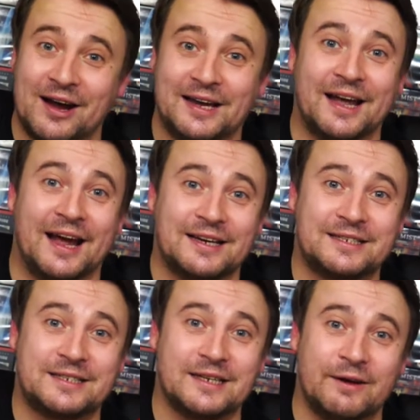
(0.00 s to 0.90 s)
I
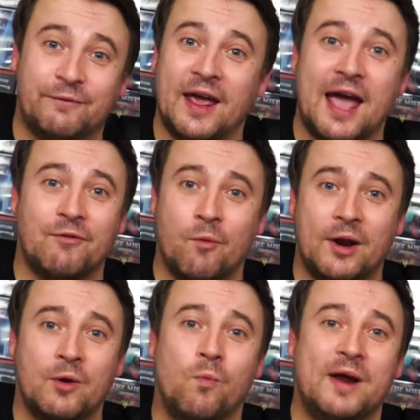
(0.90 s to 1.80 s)
get. If you ever
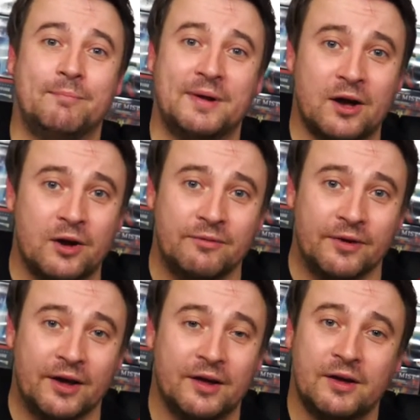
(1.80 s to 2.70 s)
want to win me
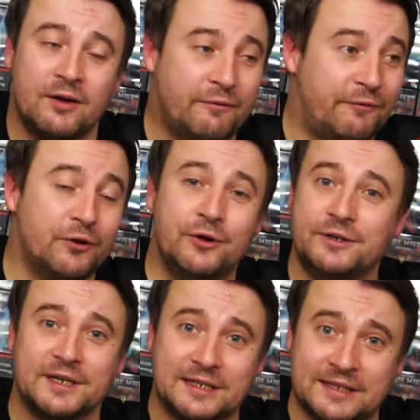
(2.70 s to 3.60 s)
over,
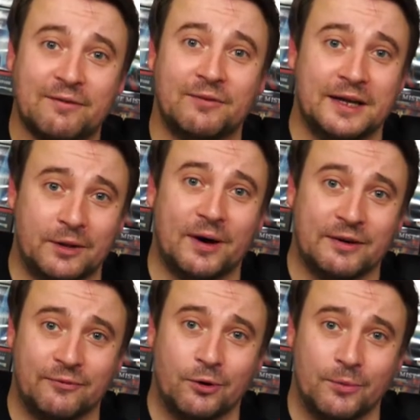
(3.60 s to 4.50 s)
food is definitely the way
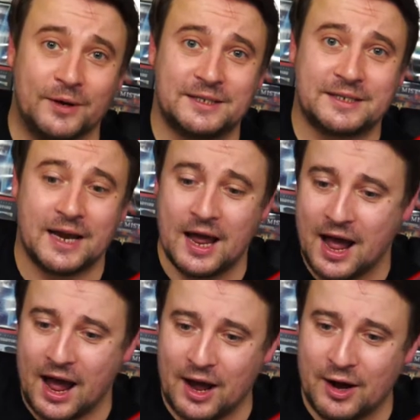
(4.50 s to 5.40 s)
forwards.
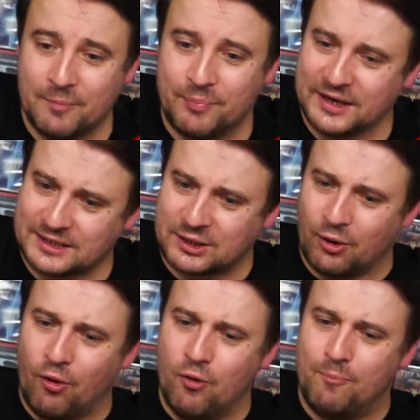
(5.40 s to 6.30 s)
Uh, but it's the
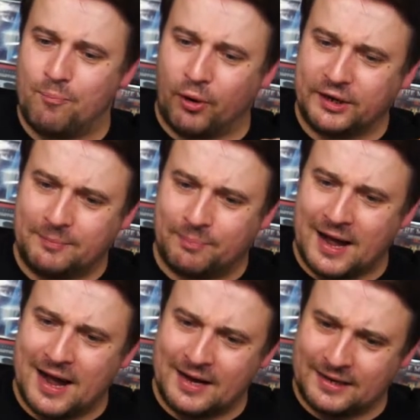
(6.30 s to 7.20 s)
whole body
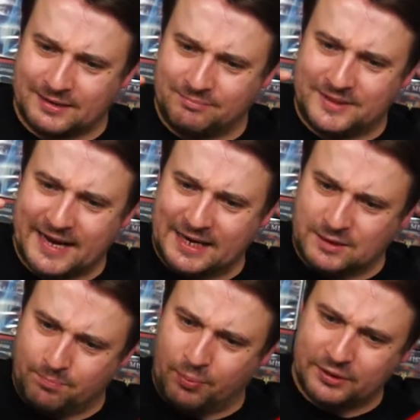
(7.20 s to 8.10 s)
bag,
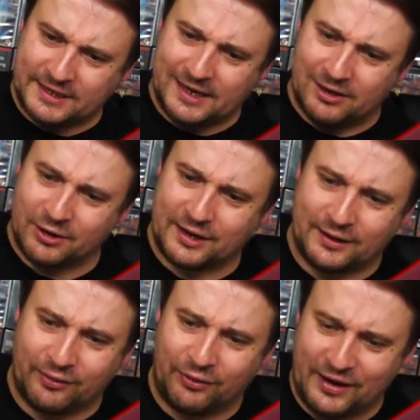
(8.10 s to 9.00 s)
dead body
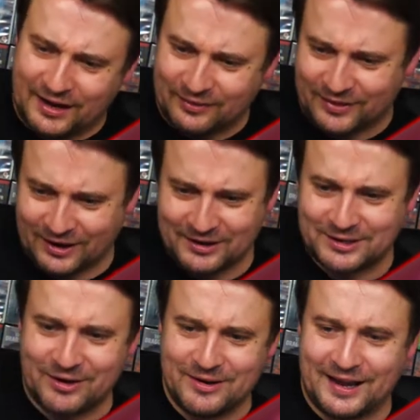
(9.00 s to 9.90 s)
looking thing that I
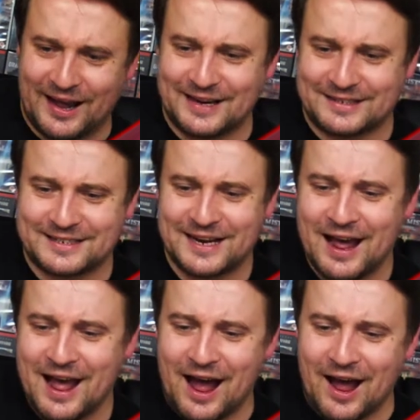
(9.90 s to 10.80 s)
don't get.
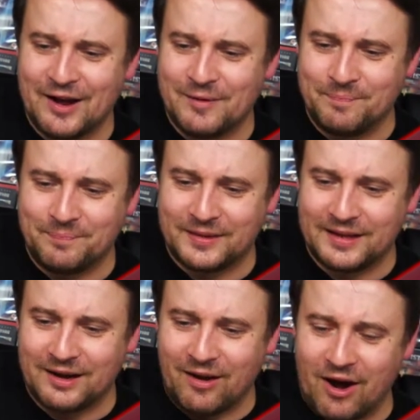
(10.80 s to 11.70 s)
Um,
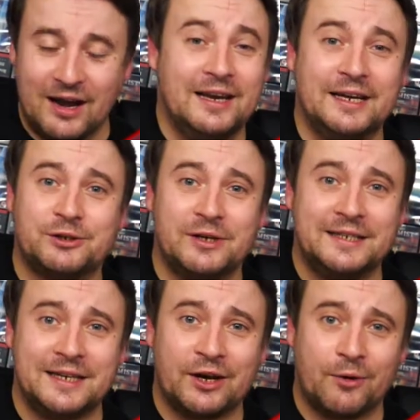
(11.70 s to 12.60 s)
I literally
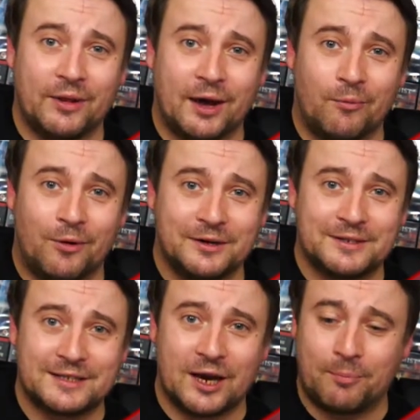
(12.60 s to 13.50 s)
didn't know what that
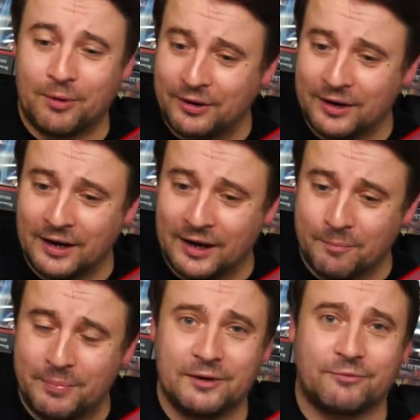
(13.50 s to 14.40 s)
was. Upon a, a
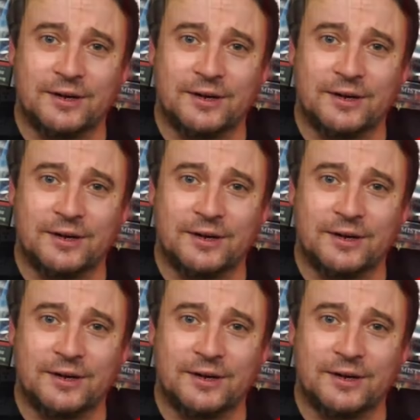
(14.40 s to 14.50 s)
bit of